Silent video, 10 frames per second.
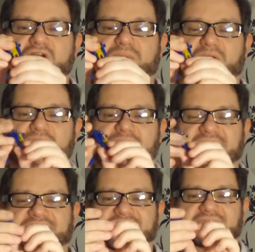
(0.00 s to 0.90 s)
robot on the
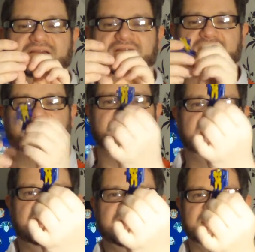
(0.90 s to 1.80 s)
back of it.
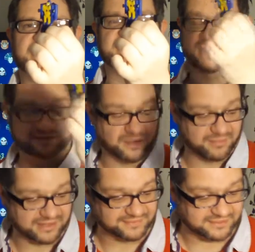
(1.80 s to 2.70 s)
And I don't
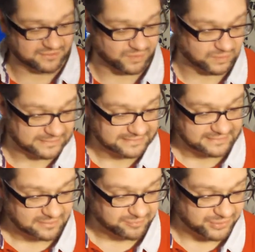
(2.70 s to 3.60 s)
mind that at all.
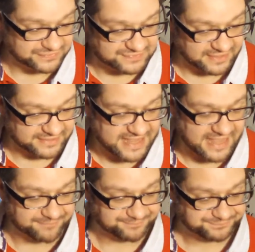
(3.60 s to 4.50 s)
But
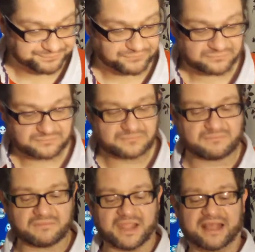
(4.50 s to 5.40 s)
yeah,
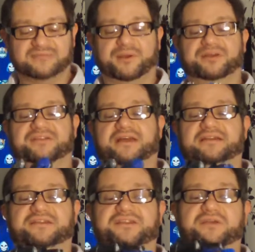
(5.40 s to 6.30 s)
Hasbro
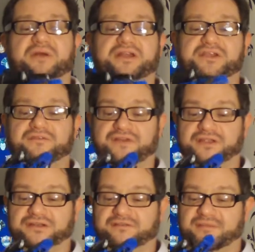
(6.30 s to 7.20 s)
decided to do a new
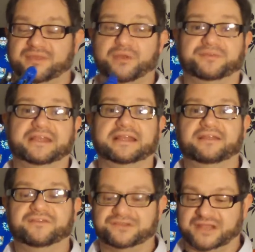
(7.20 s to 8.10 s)
version of him using
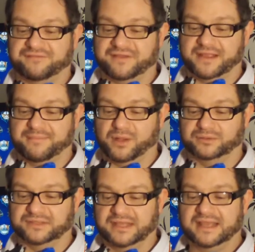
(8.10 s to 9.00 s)
the Jetfire mould.